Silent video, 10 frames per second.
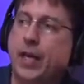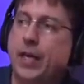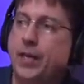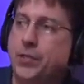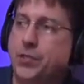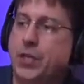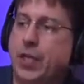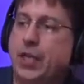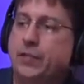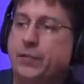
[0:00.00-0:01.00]

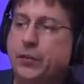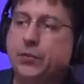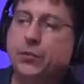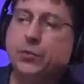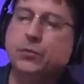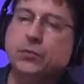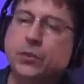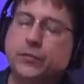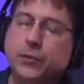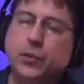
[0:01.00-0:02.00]
if you
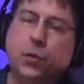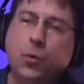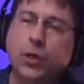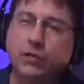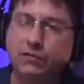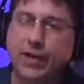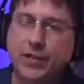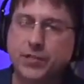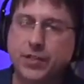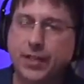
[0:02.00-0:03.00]
don't want to
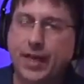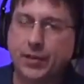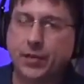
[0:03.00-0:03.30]
invest in that